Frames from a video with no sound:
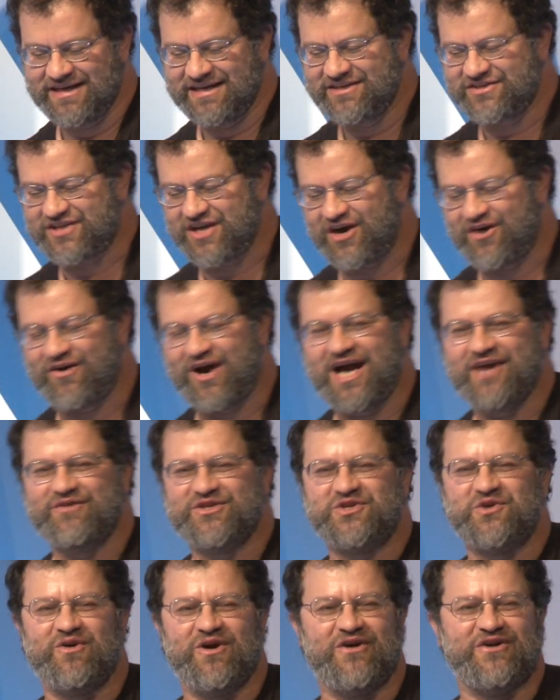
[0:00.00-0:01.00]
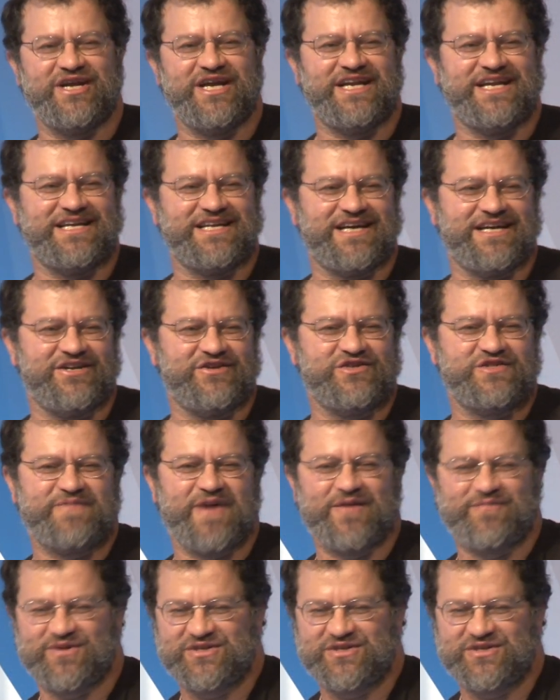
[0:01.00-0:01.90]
So I was quoted in a newspaper